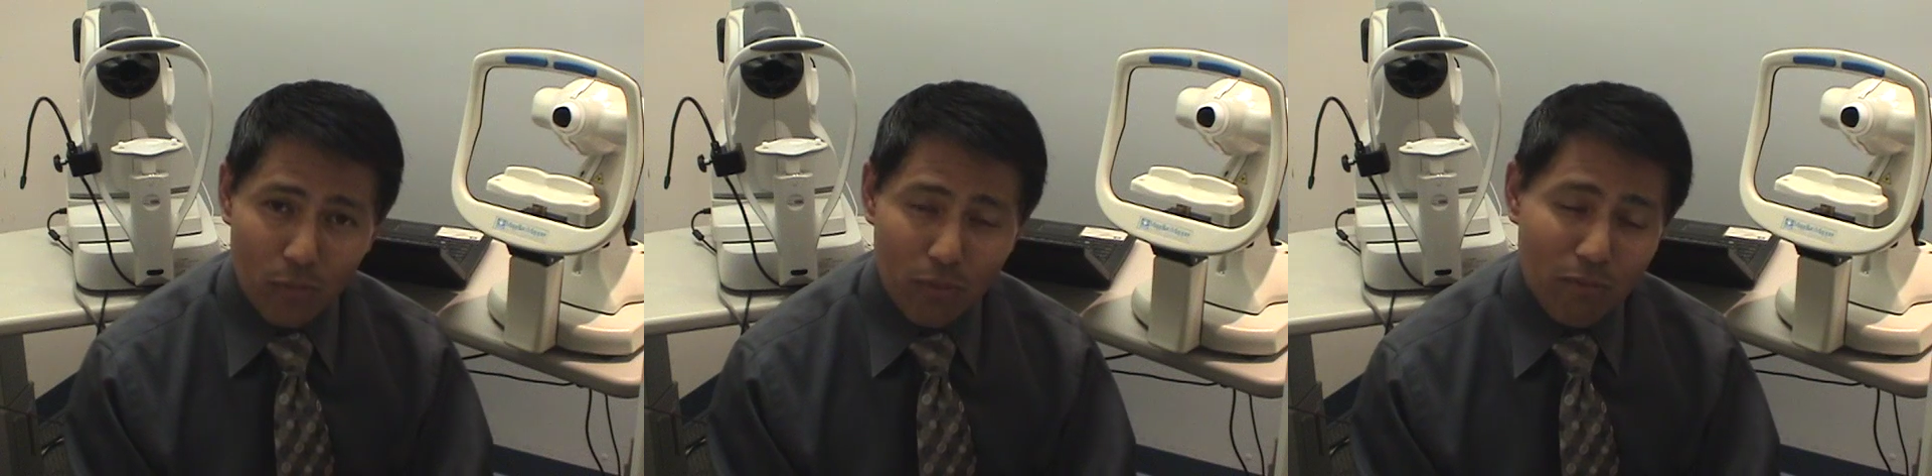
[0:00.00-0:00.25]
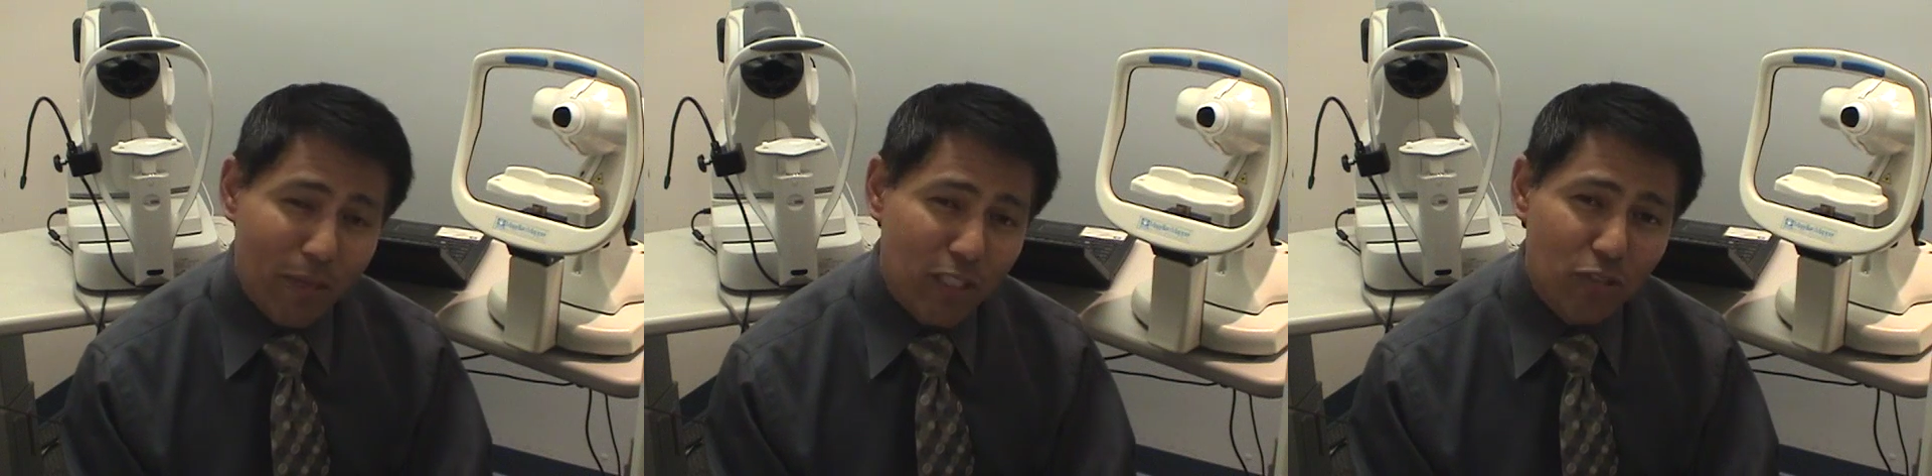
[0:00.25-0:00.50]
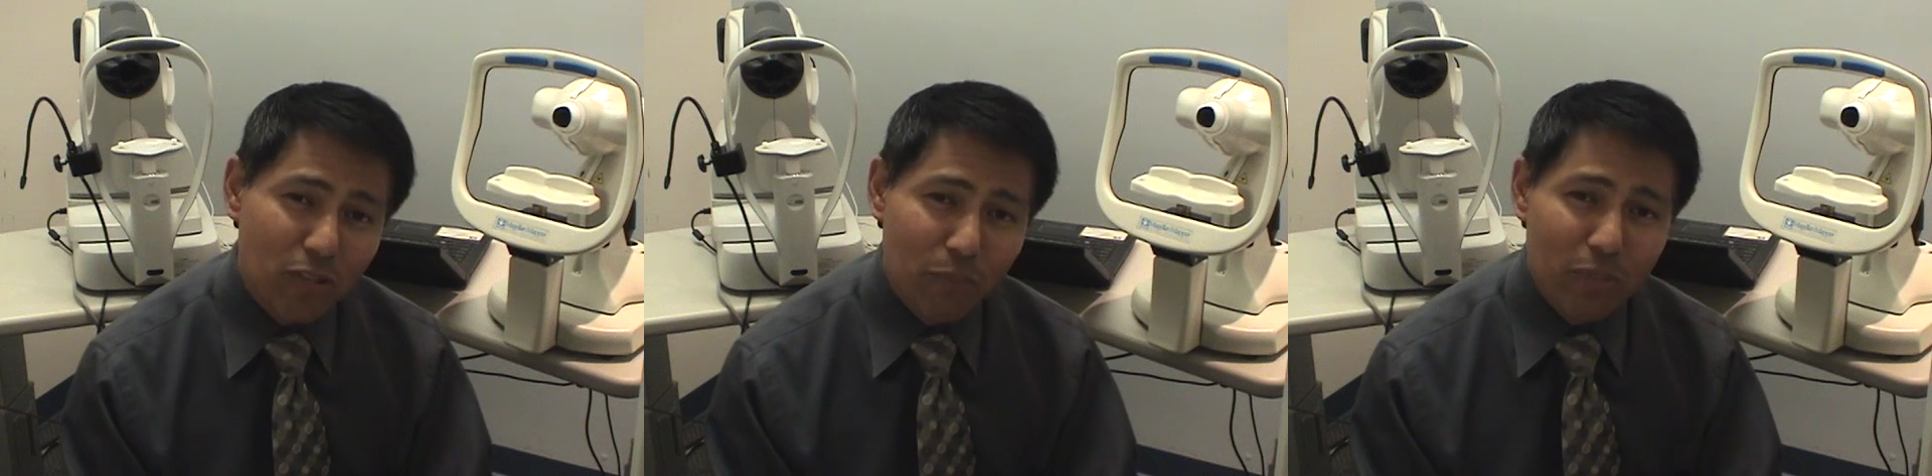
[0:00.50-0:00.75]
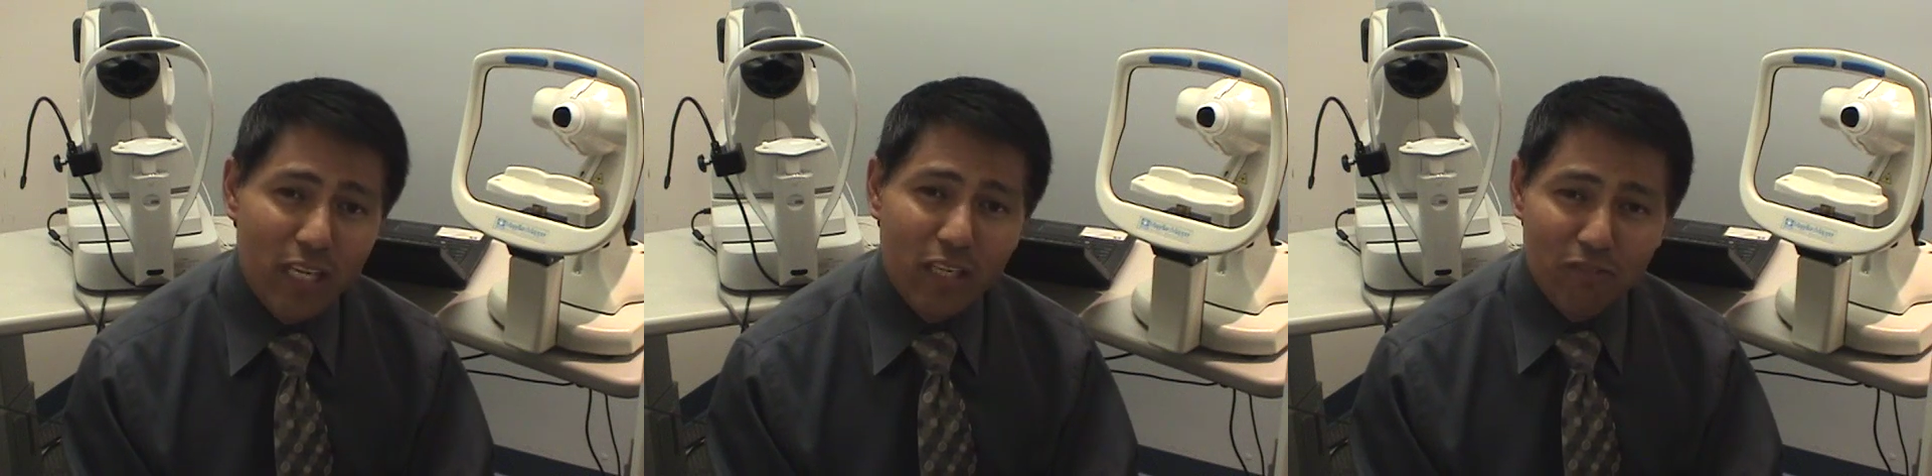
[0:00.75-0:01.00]
we make sure that
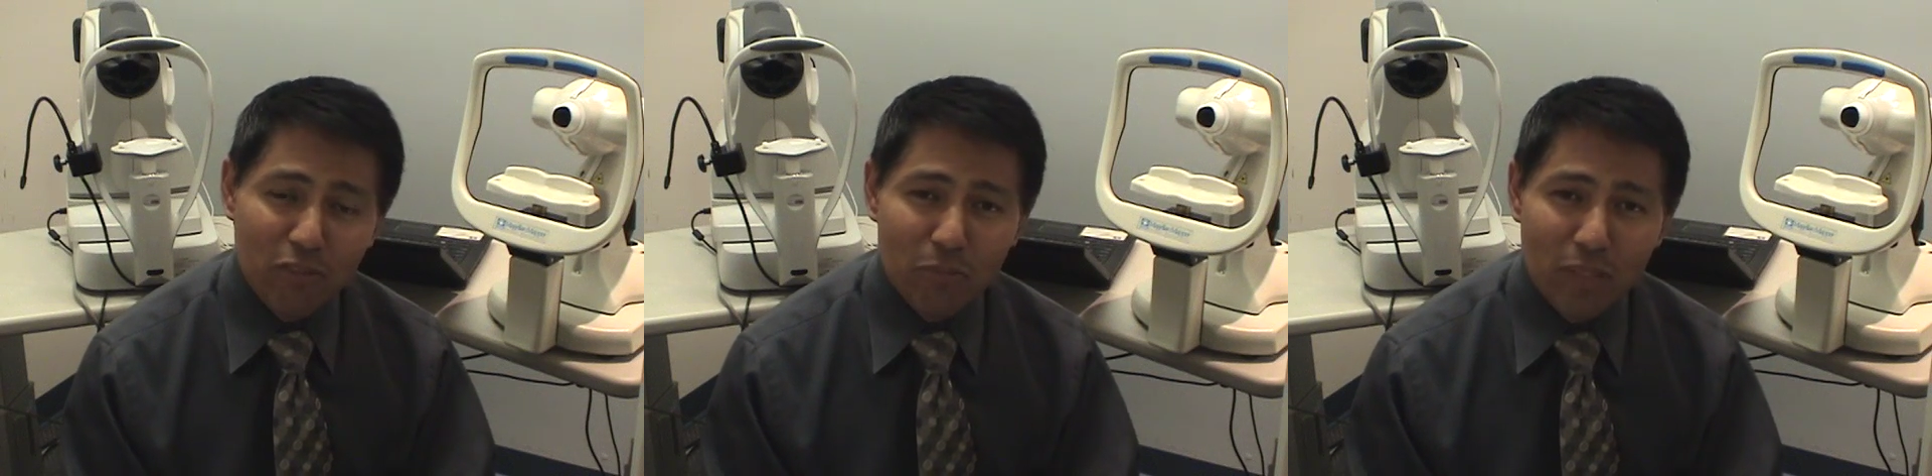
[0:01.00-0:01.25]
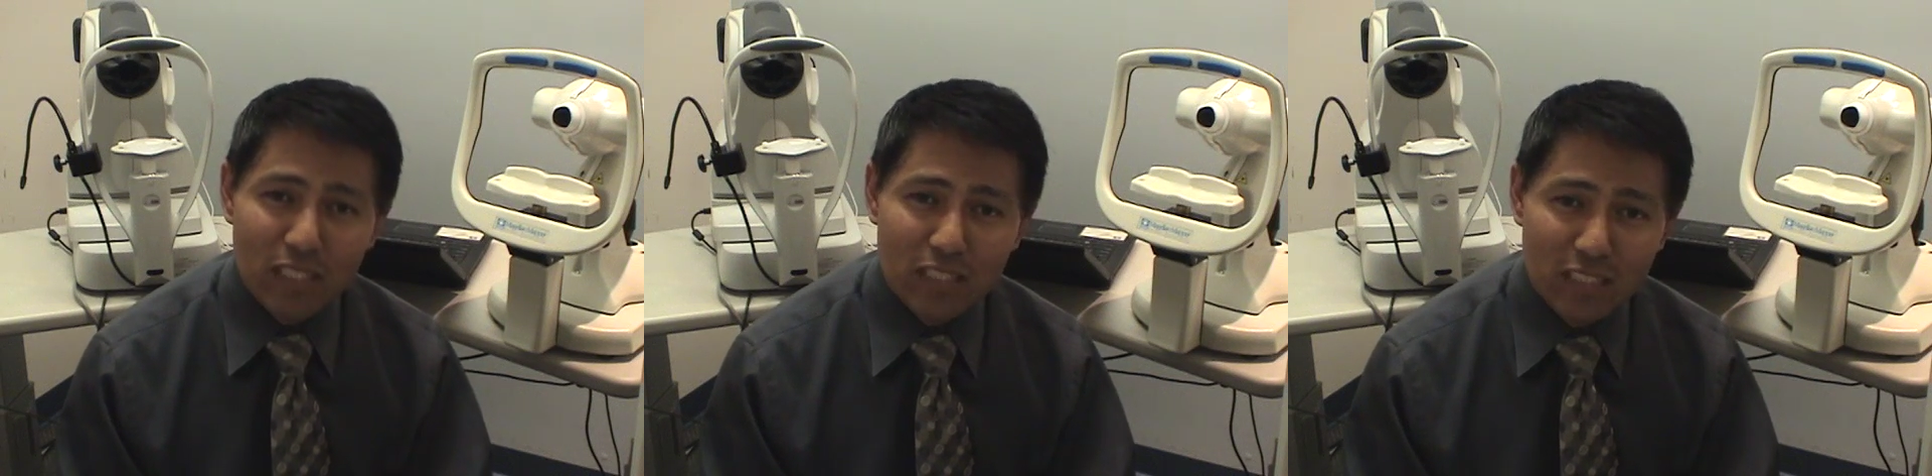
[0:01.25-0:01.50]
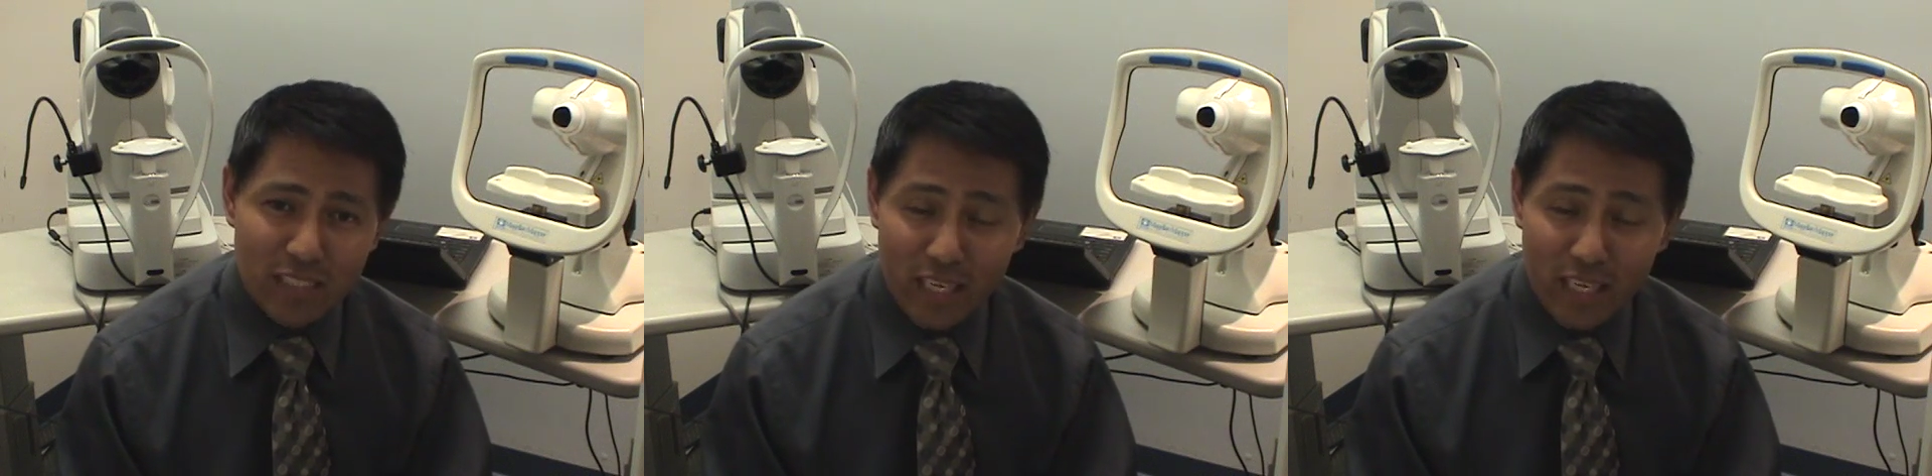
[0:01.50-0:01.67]
we take a few minutes to